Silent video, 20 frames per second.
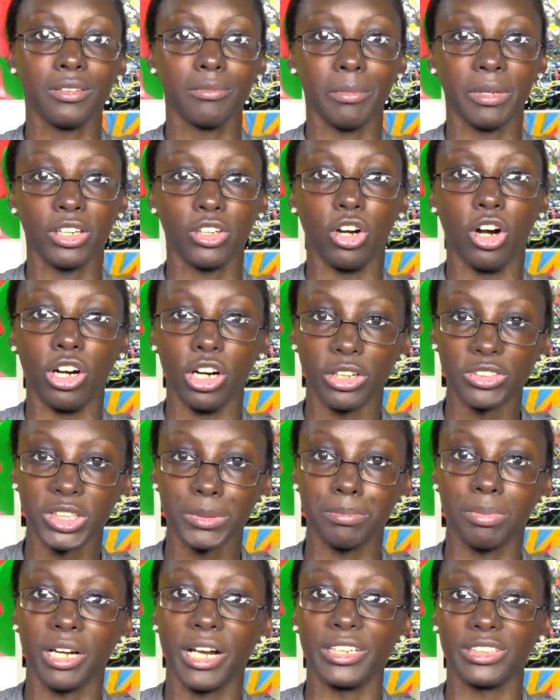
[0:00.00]
Make your art
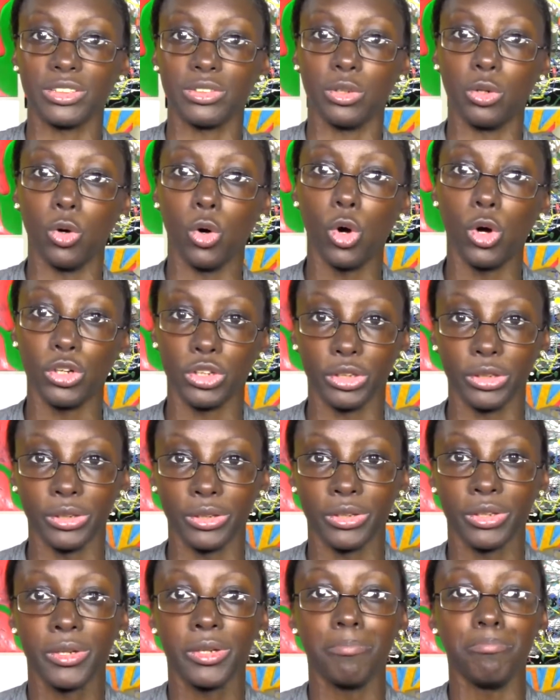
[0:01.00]
supplies in
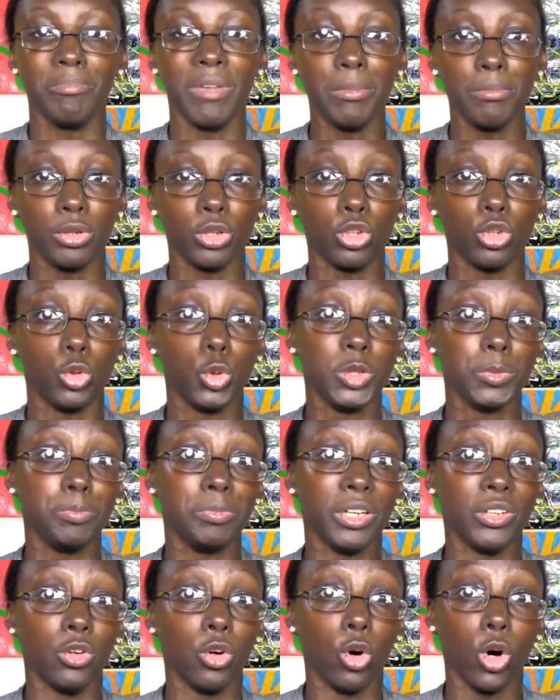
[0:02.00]
order. Remember, you
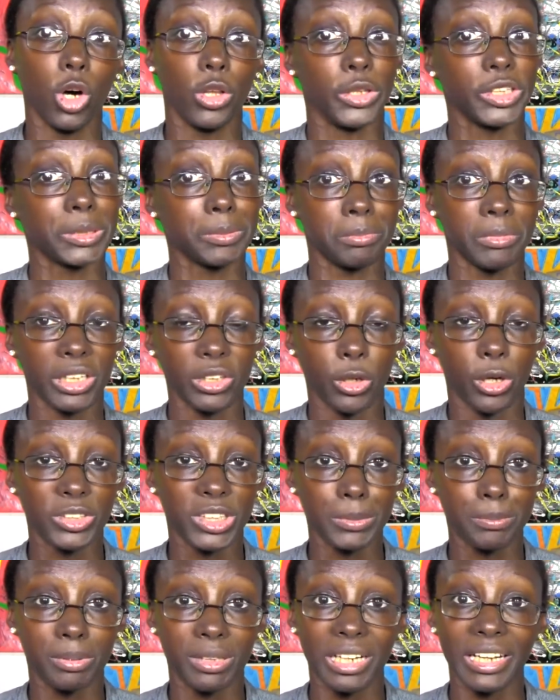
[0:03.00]
spend all this money
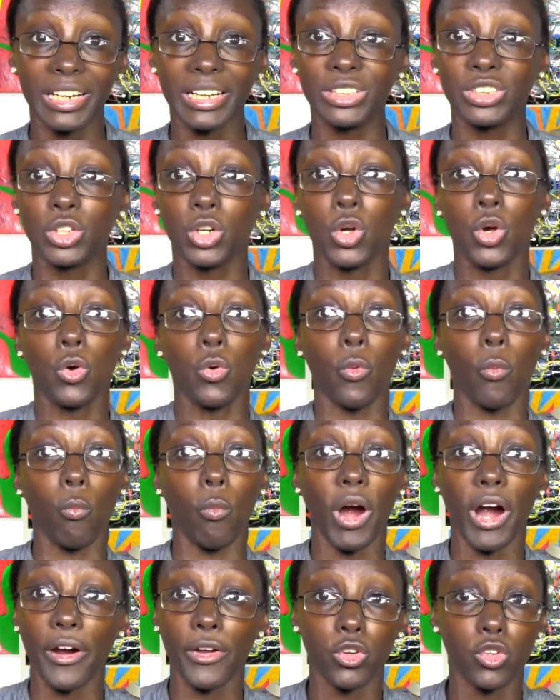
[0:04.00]
on supplies.
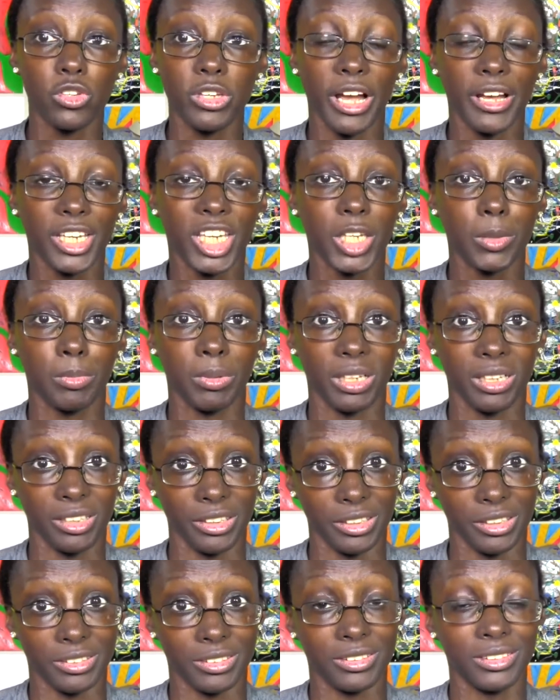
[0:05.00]
Why are you not keep it
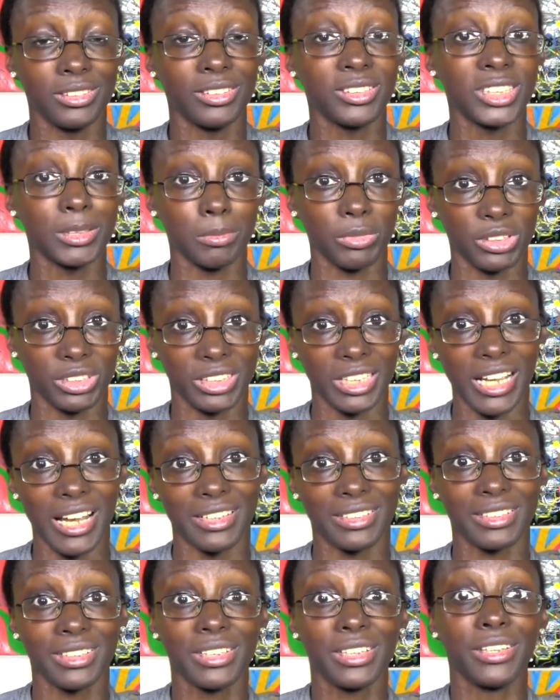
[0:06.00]
clean? Simple as
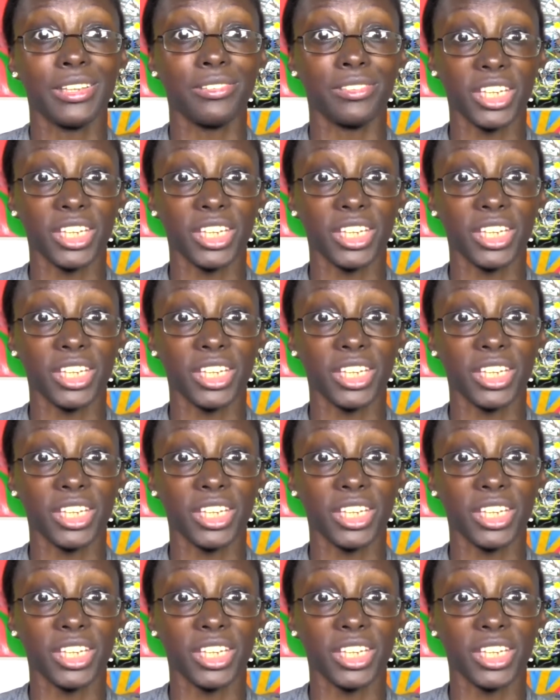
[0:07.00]
that.